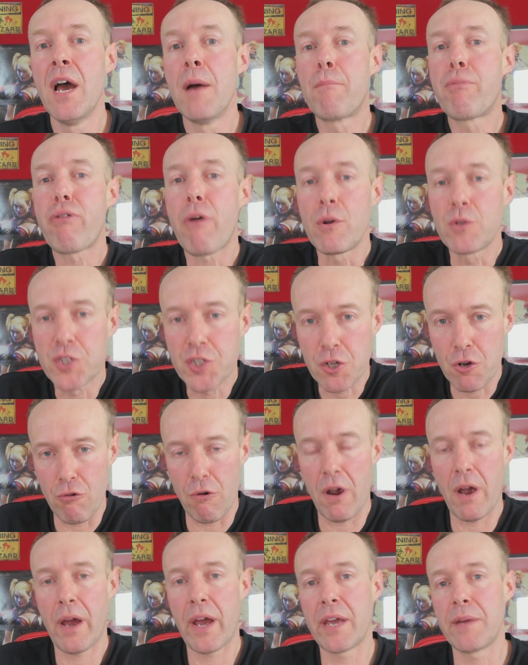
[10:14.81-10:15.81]

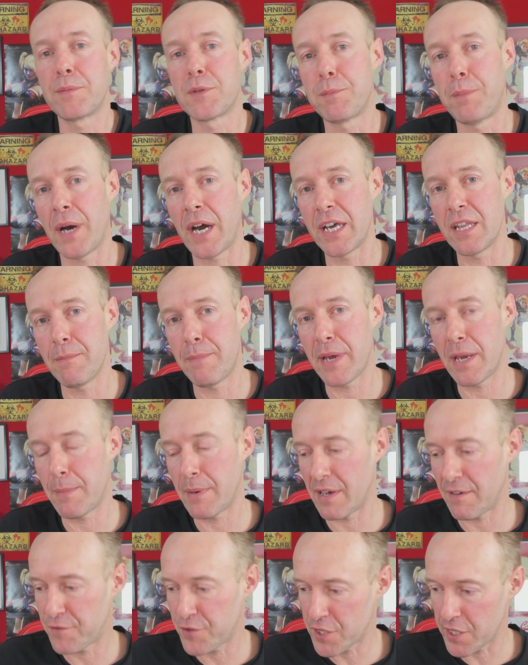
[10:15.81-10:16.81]
proscribed by the
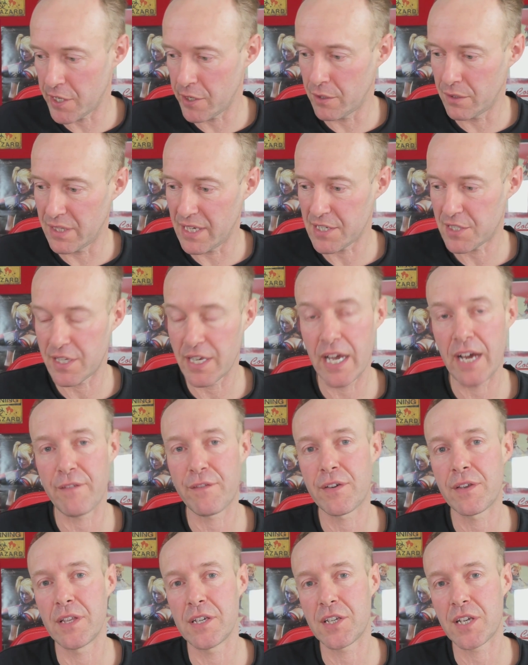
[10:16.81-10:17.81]
BBFC unless they have
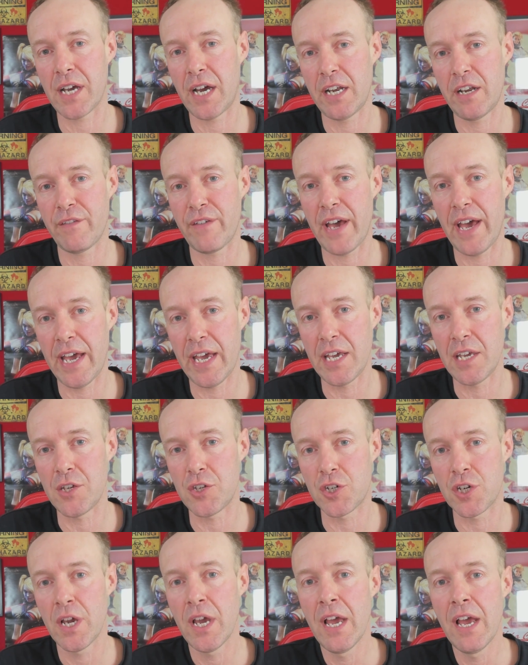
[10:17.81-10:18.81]
this kind of age